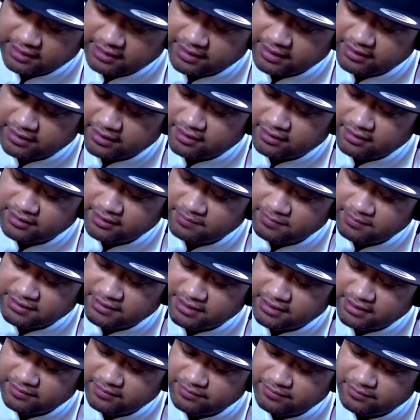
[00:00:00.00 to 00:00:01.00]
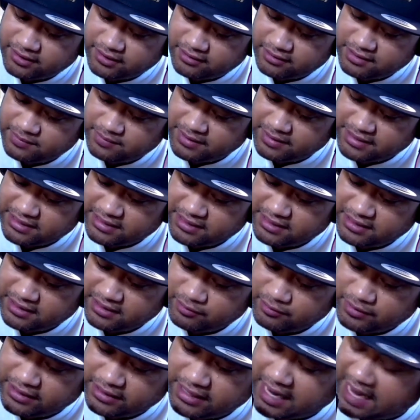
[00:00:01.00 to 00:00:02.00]
about all them stuff, bro, especially
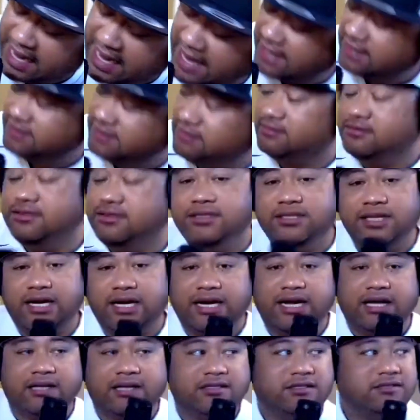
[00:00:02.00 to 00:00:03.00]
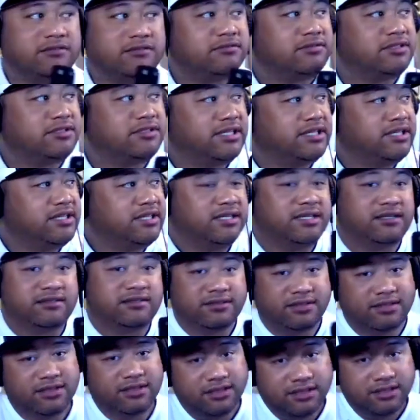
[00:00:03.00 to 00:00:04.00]
with Hot. Shout out to Celia
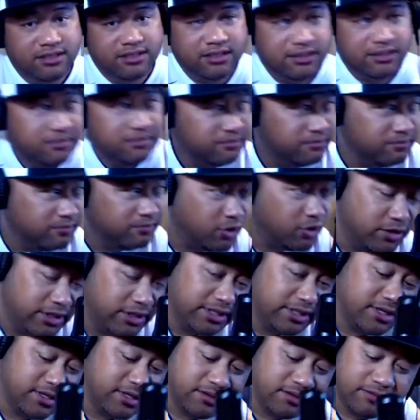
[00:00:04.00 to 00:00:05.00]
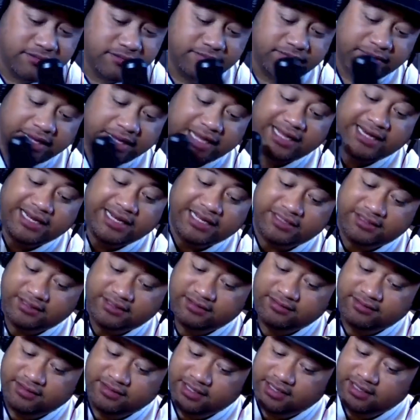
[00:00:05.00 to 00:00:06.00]
Molinga. Yeah. Man,
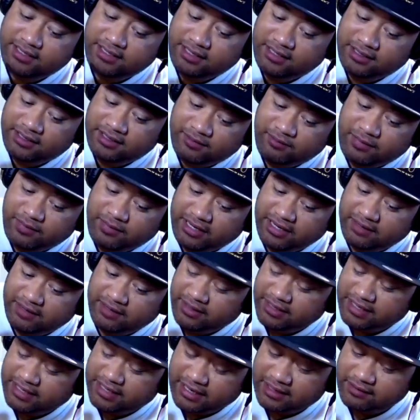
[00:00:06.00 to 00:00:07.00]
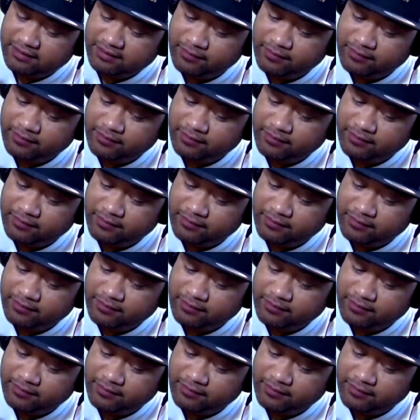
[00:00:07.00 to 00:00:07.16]
you be getting me kind of